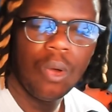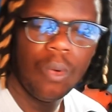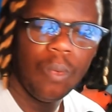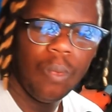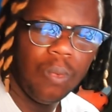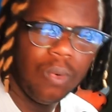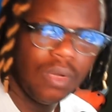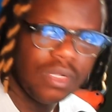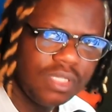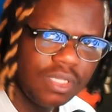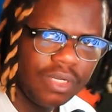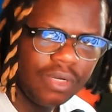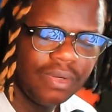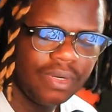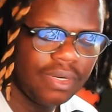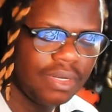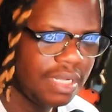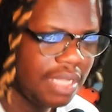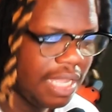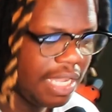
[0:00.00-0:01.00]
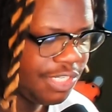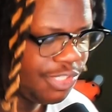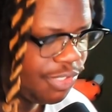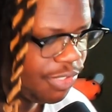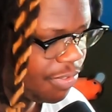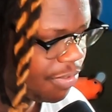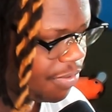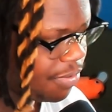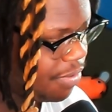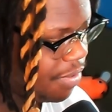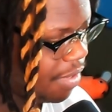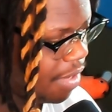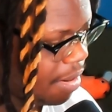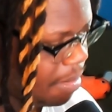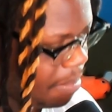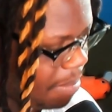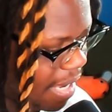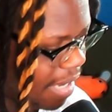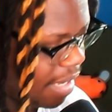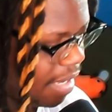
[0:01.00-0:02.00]
What's going on guys? You know you know here
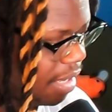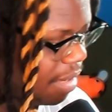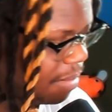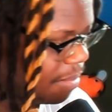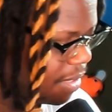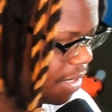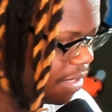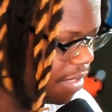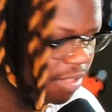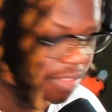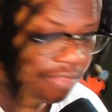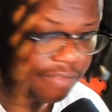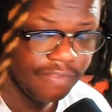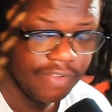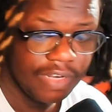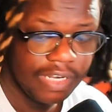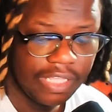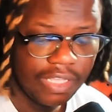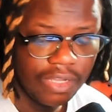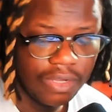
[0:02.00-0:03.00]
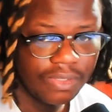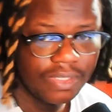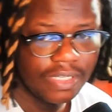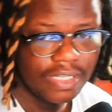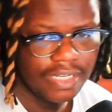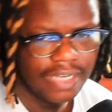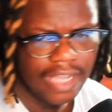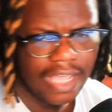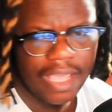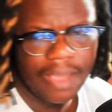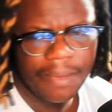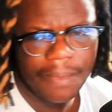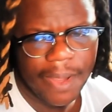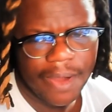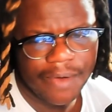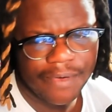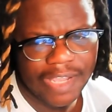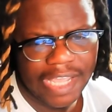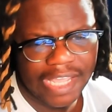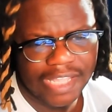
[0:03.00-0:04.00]
back again with another video. Today we
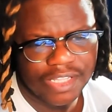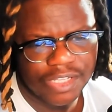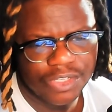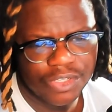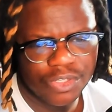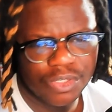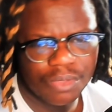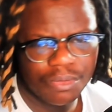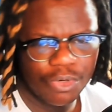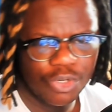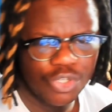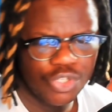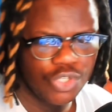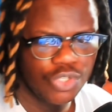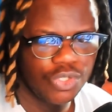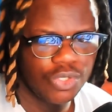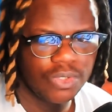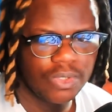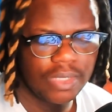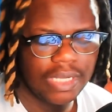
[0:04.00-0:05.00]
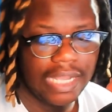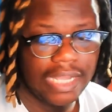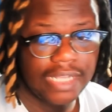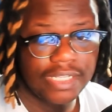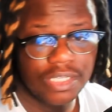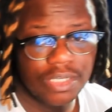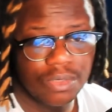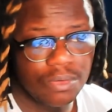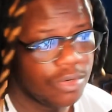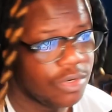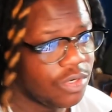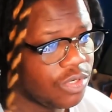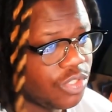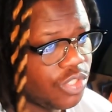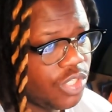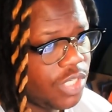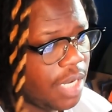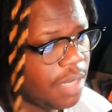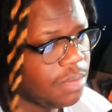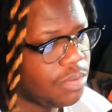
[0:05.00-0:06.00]
are reacting to some more Jujutsu Kaisen. We're on
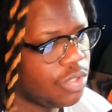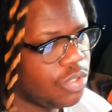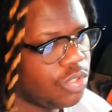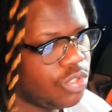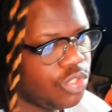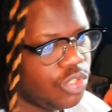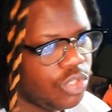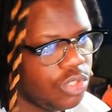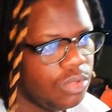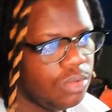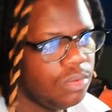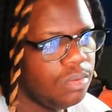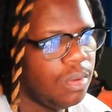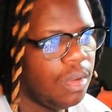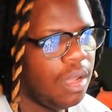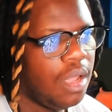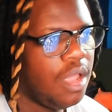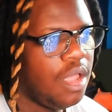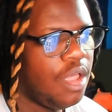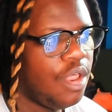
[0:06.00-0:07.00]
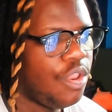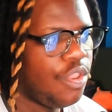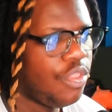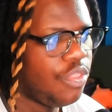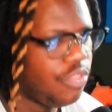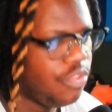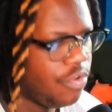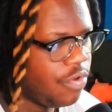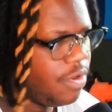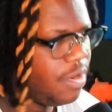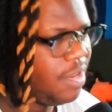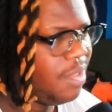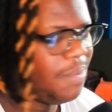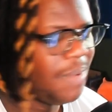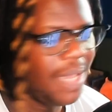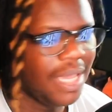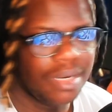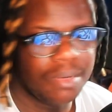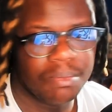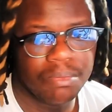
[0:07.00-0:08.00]
chapter 230. We
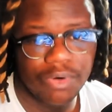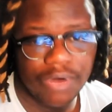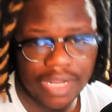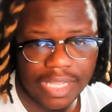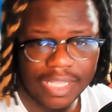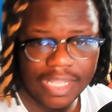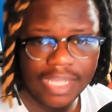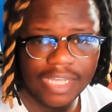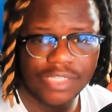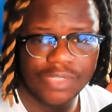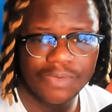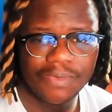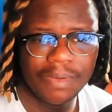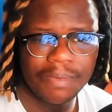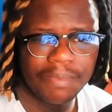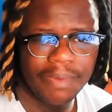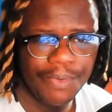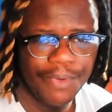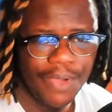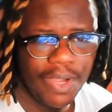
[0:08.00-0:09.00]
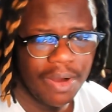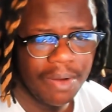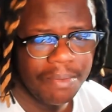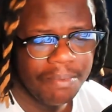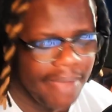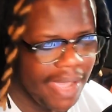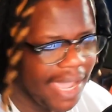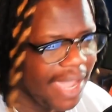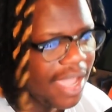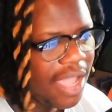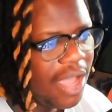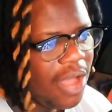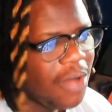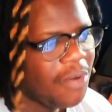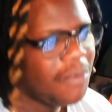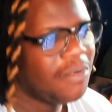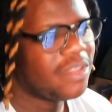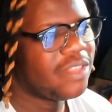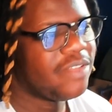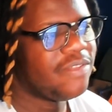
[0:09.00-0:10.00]
had a break last week, but we are back
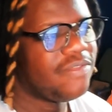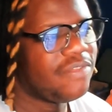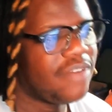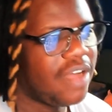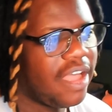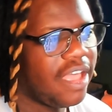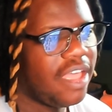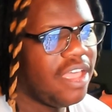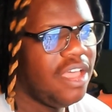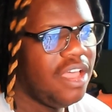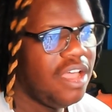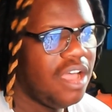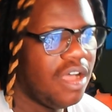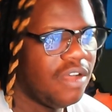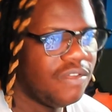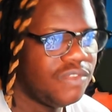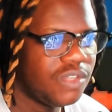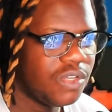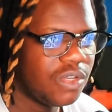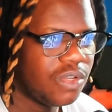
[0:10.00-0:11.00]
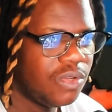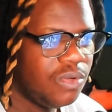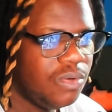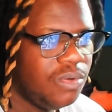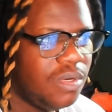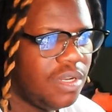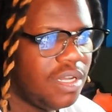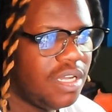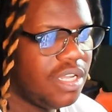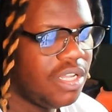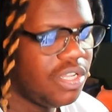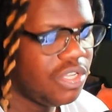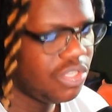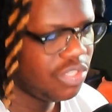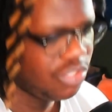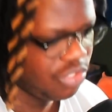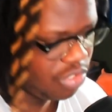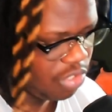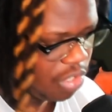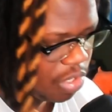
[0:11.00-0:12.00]
with the fight of Sukuna
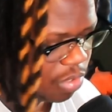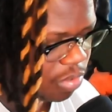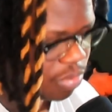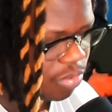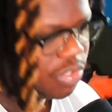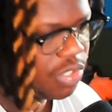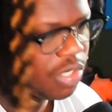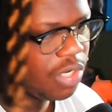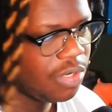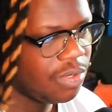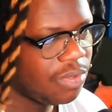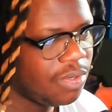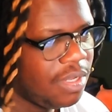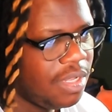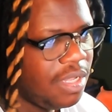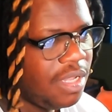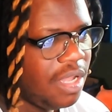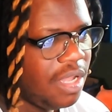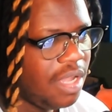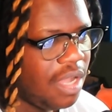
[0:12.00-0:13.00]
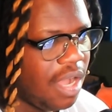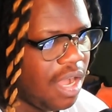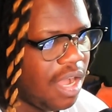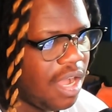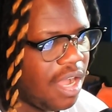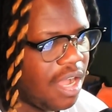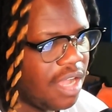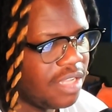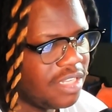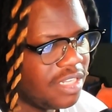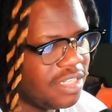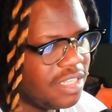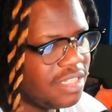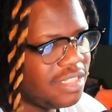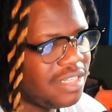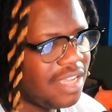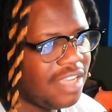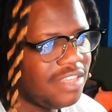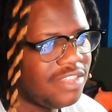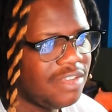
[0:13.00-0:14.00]
and Gojo. Uh, the
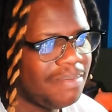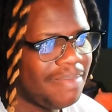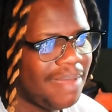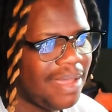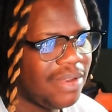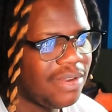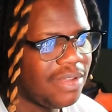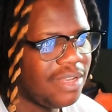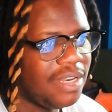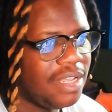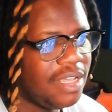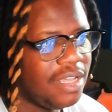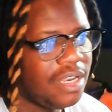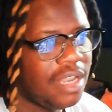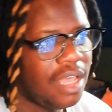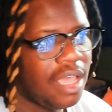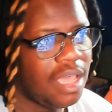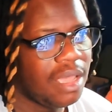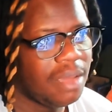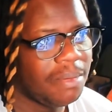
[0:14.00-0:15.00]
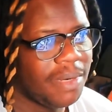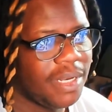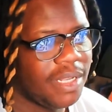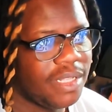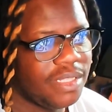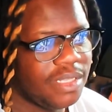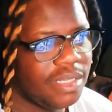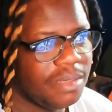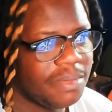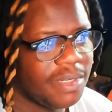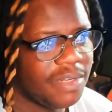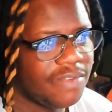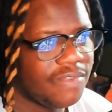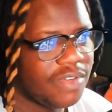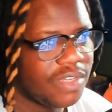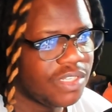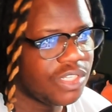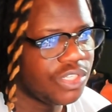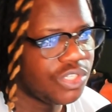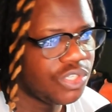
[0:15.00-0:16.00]
decisive battle in the inhabited demon
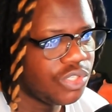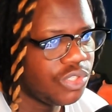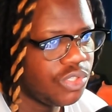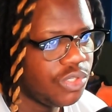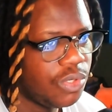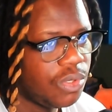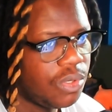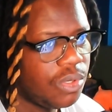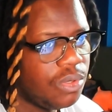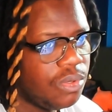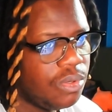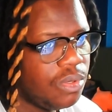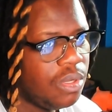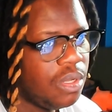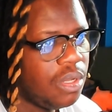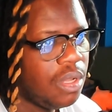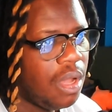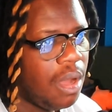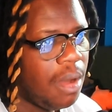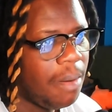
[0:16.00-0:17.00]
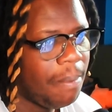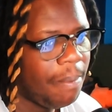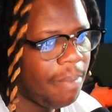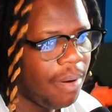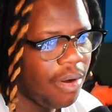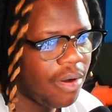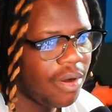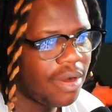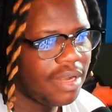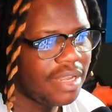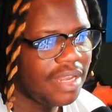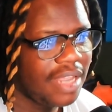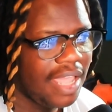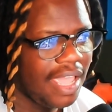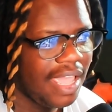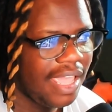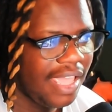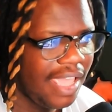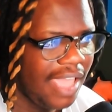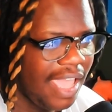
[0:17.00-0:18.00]
infested Shinjuku, part
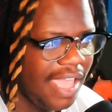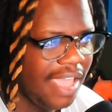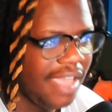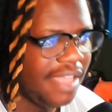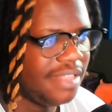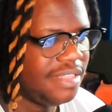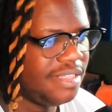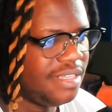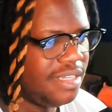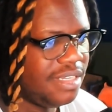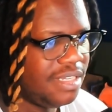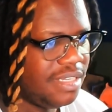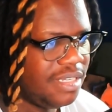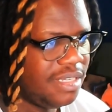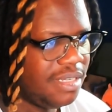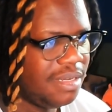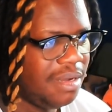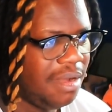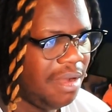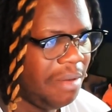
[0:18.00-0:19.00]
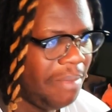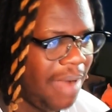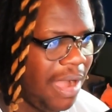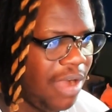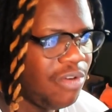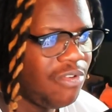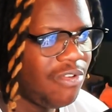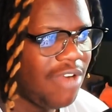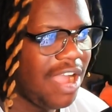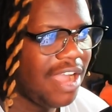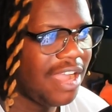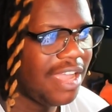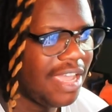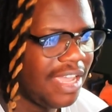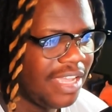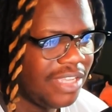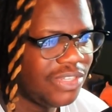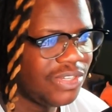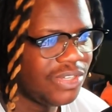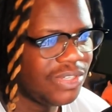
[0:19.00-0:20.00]
8. Amahuraga
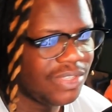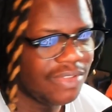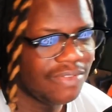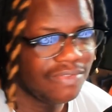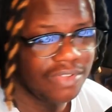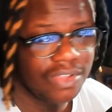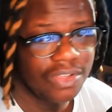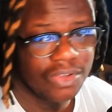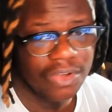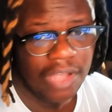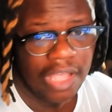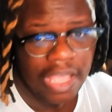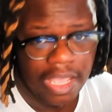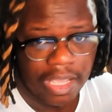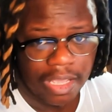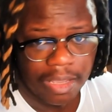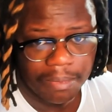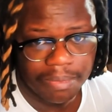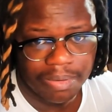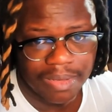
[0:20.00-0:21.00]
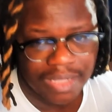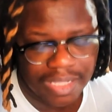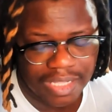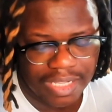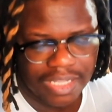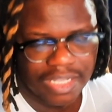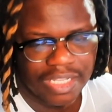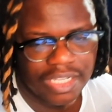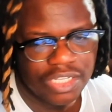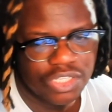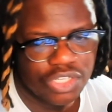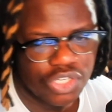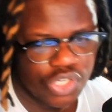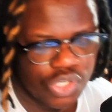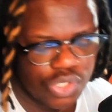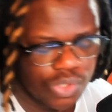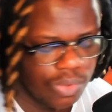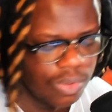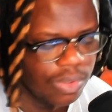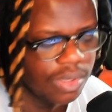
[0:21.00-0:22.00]
enters the field, completely
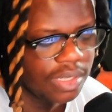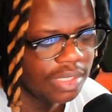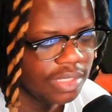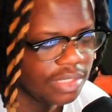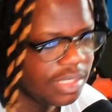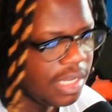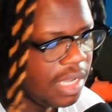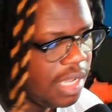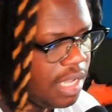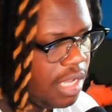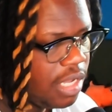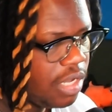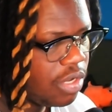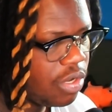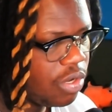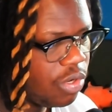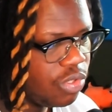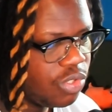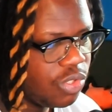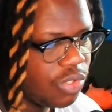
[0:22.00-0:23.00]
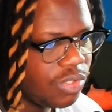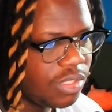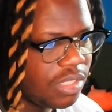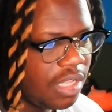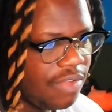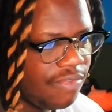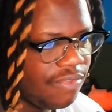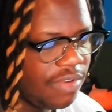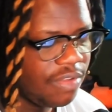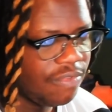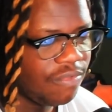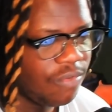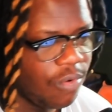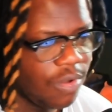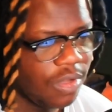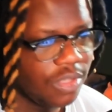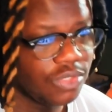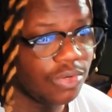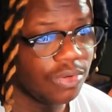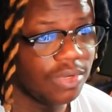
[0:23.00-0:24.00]
destroys Gojo's infinite
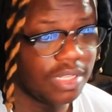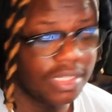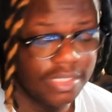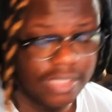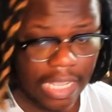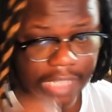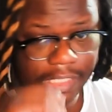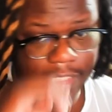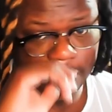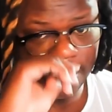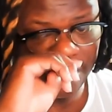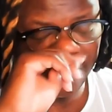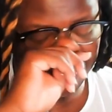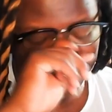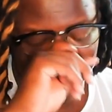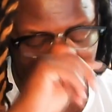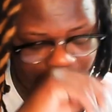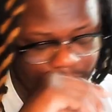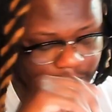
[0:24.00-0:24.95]
void. So it adapts to infinite